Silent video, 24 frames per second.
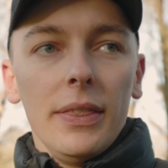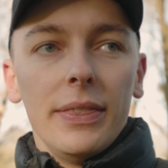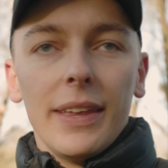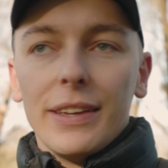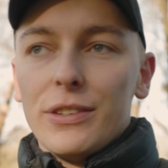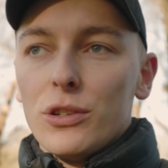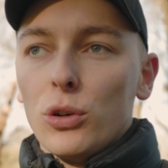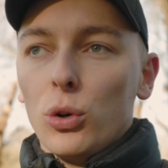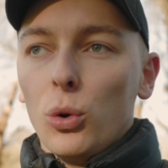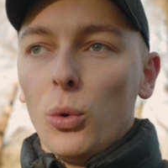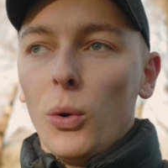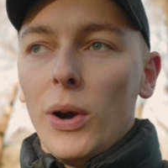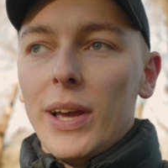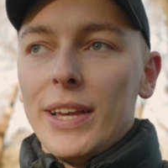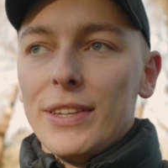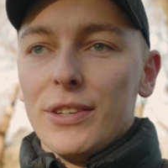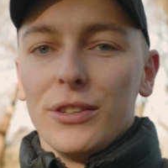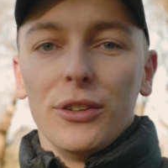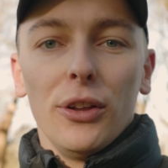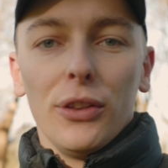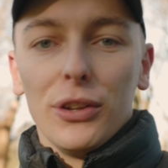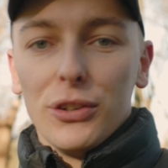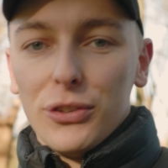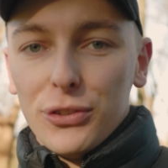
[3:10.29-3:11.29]
There's
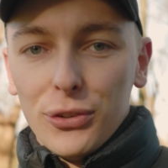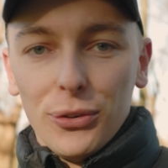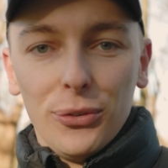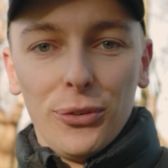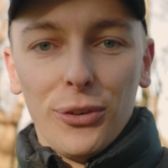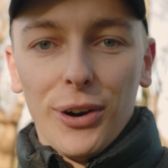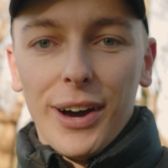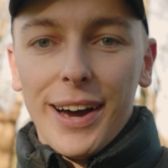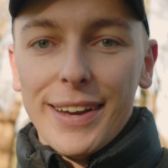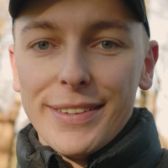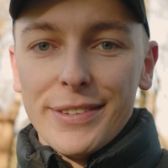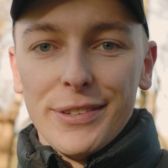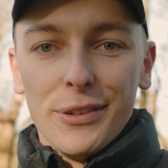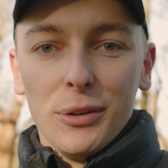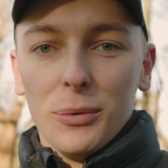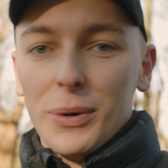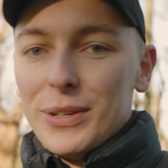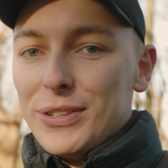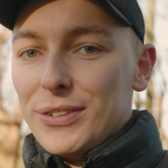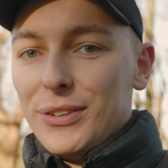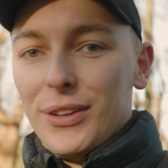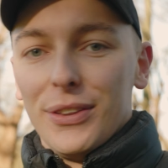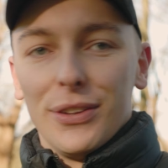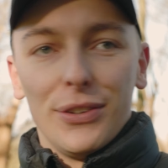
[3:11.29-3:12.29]
always another sunrise, there's
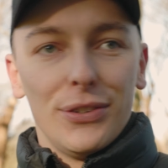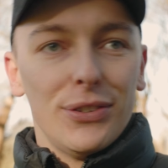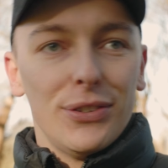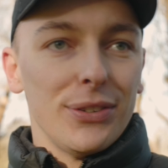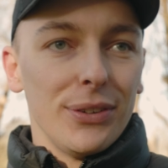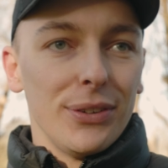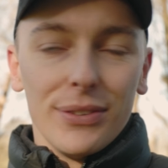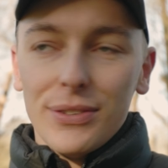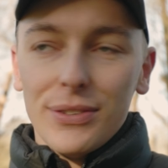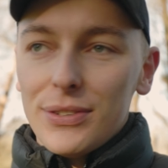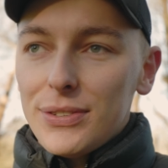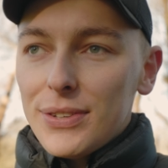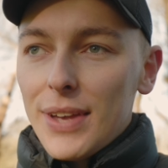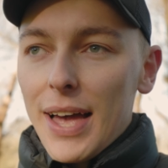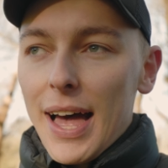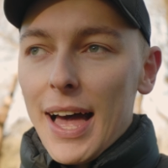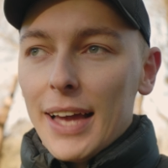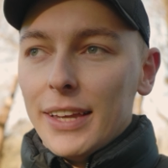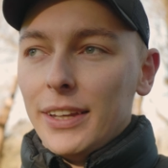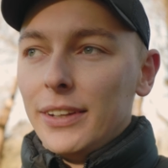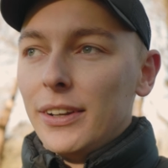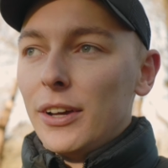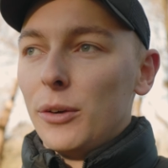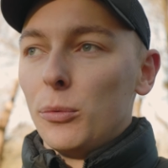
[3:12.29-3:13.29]
always another
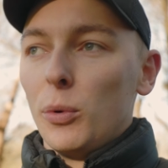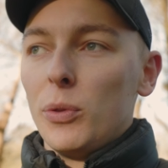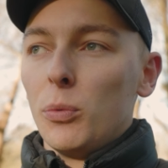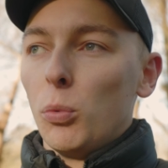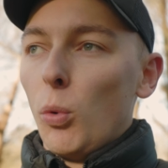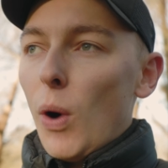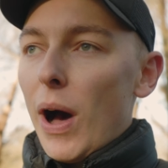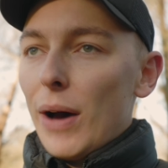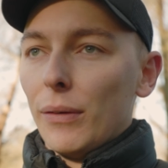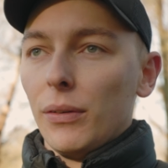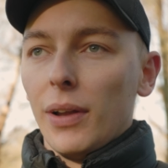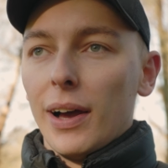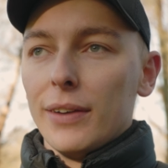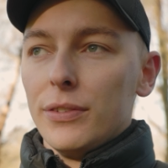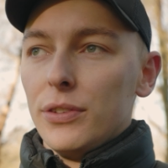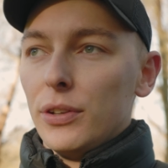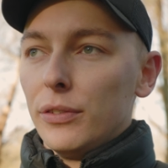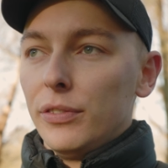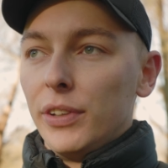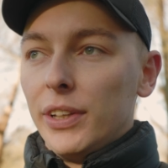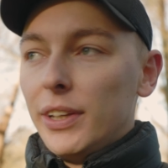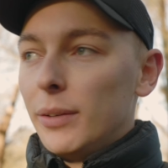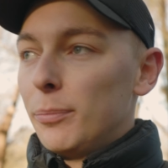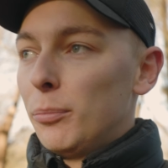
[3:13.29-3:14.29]
sunset. You know, with wildlife
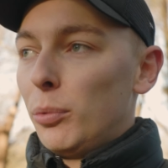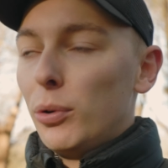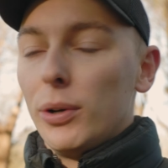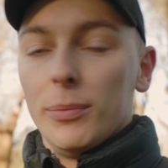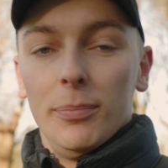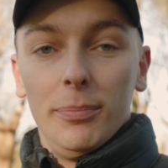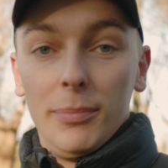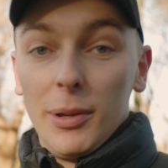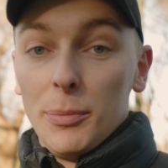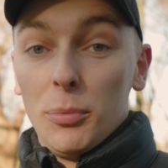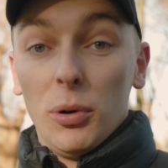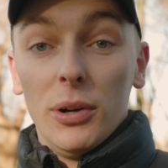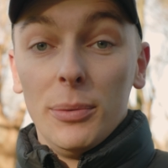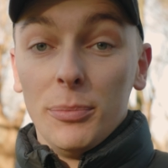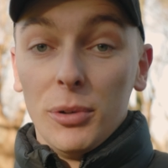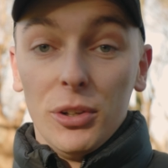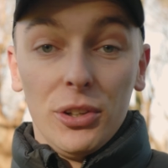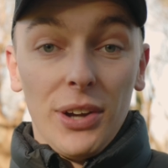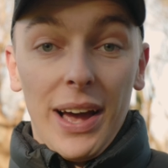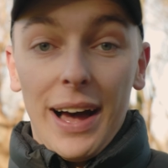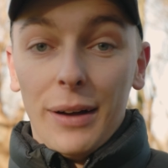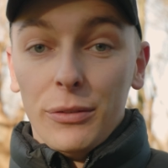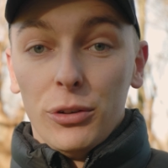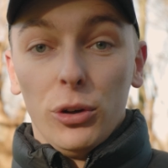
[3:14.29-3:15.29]
stuff, you can be pretty
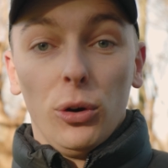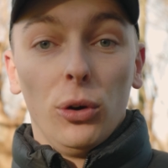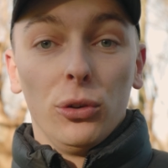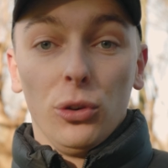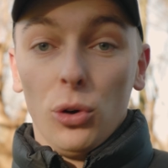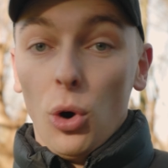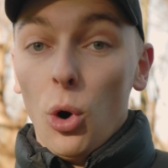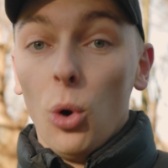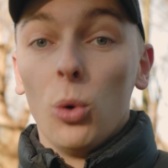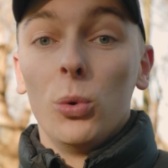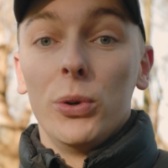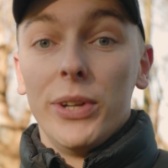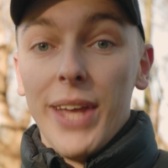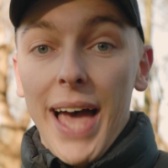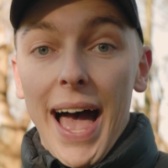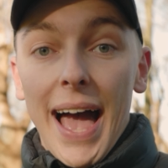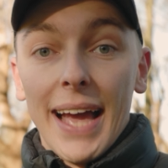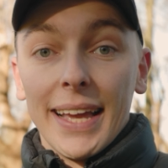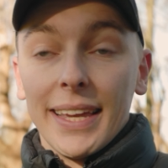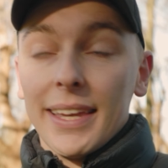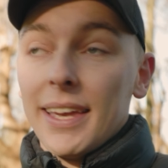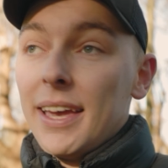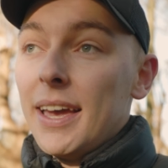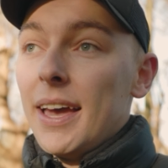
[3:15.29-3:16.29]
much outdoors all
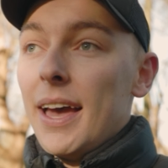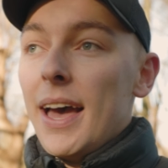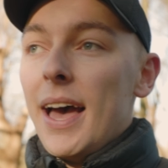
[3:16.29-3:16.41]
day.